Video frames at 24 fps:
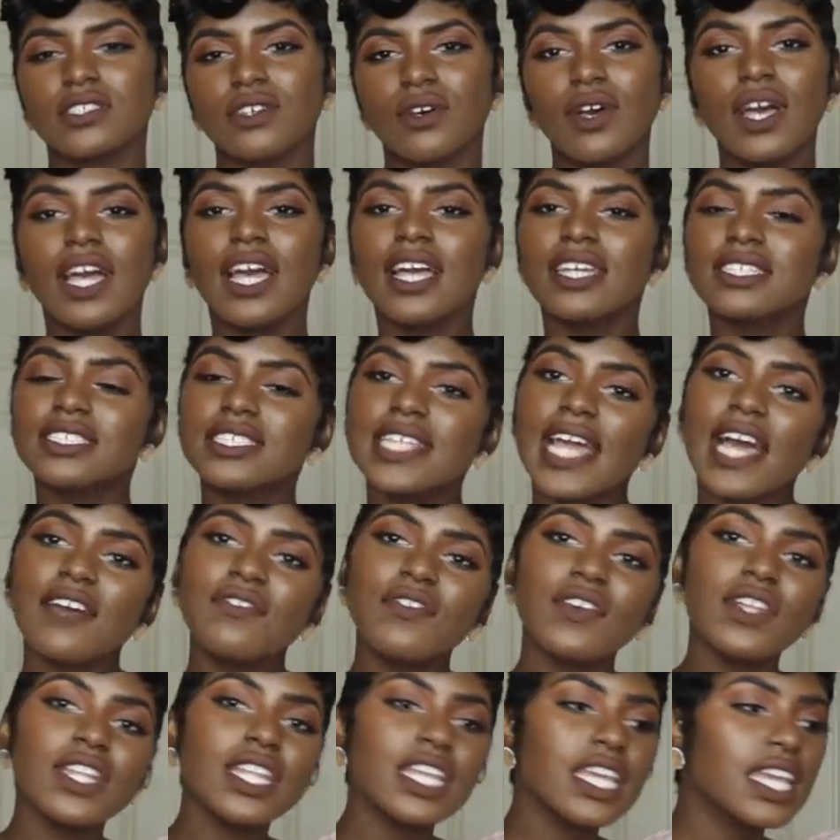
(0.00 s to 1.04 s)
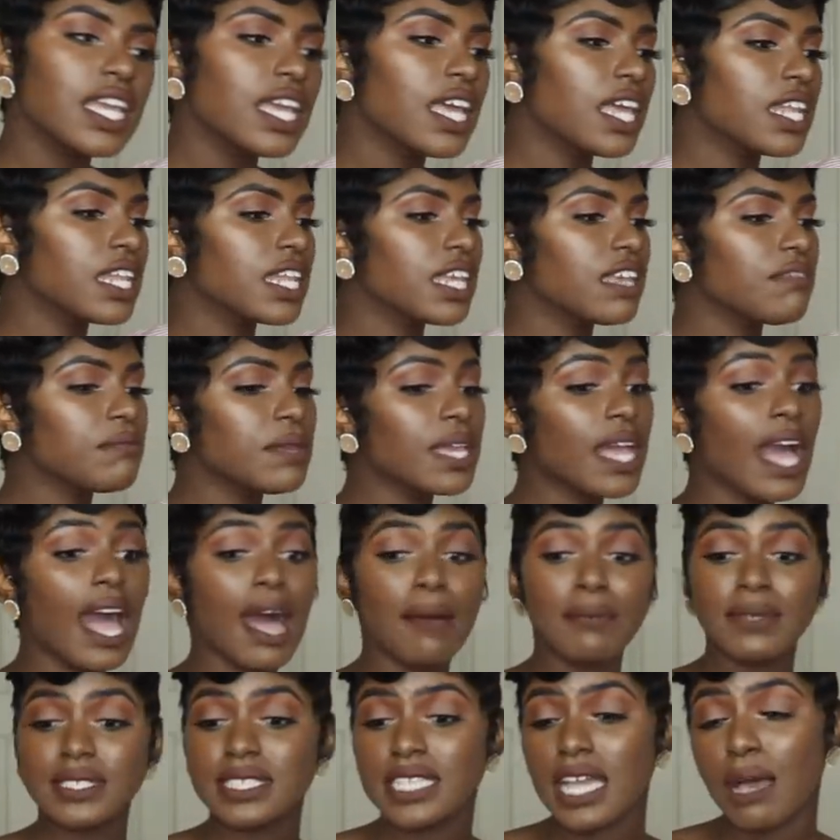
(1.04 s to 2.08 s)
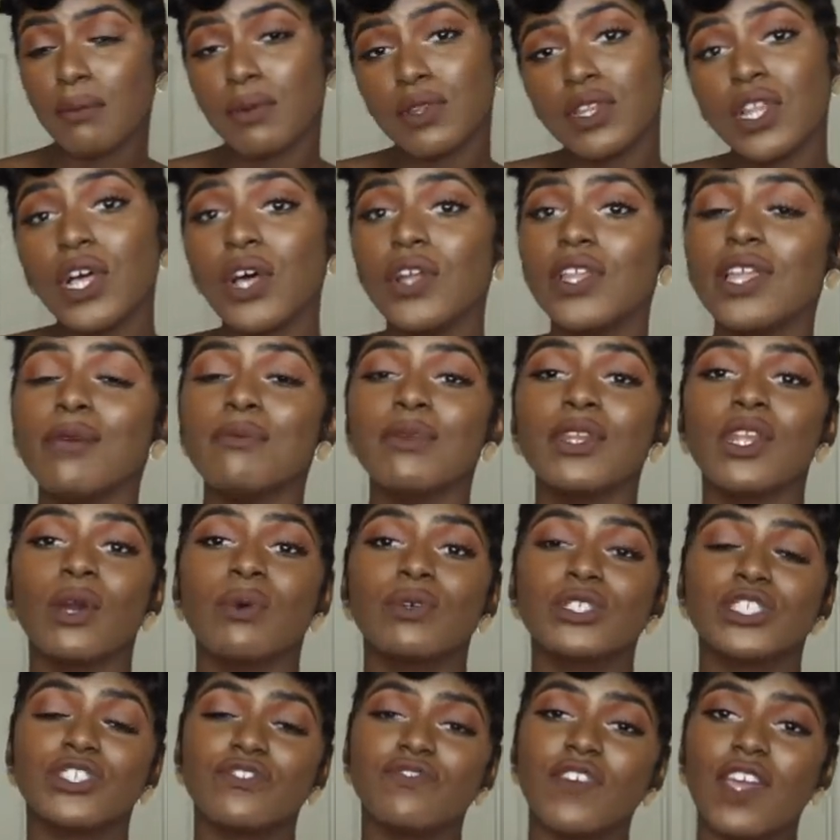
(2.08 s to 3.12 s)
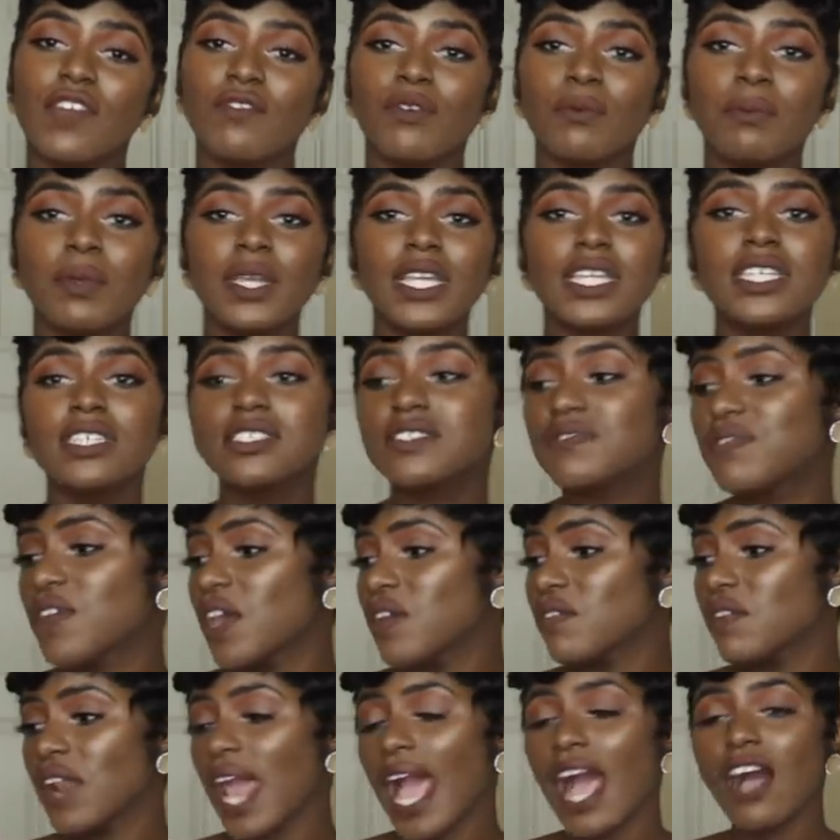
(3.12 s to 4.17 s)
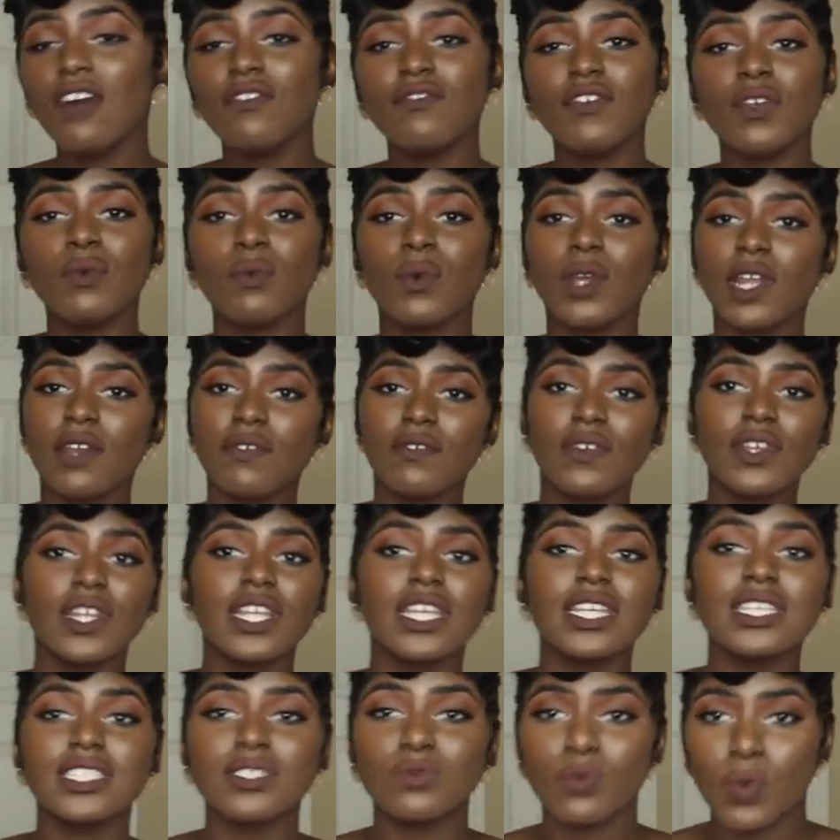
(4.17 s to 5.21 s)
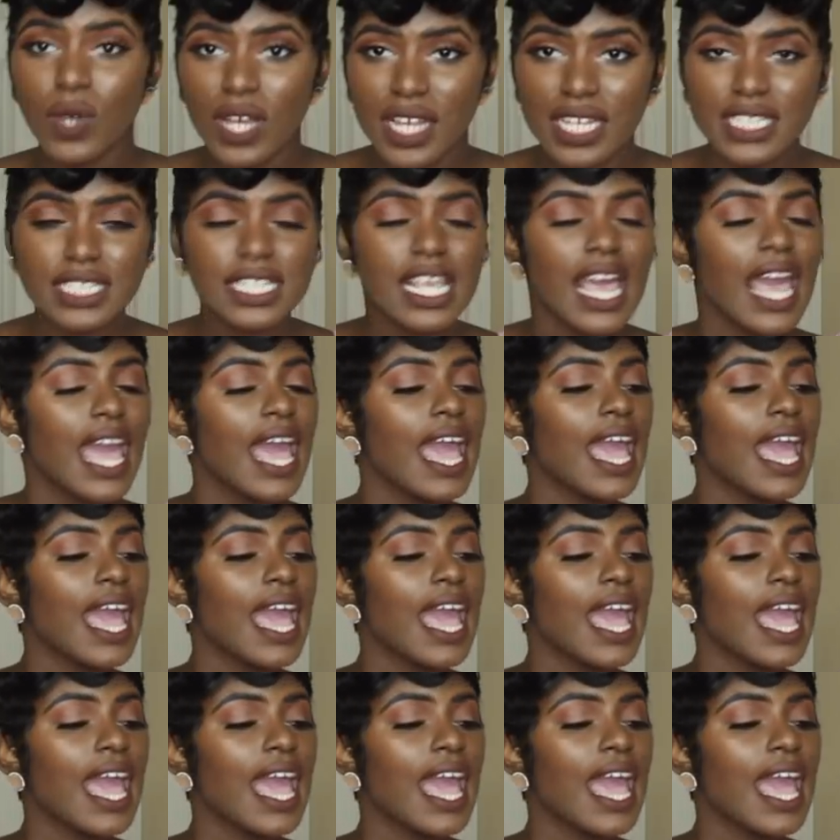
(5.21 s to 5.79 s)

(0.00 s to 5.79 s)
So definitely leave me comments down below. Let me know what your favorite piece, favorite outfit, whatever it is was.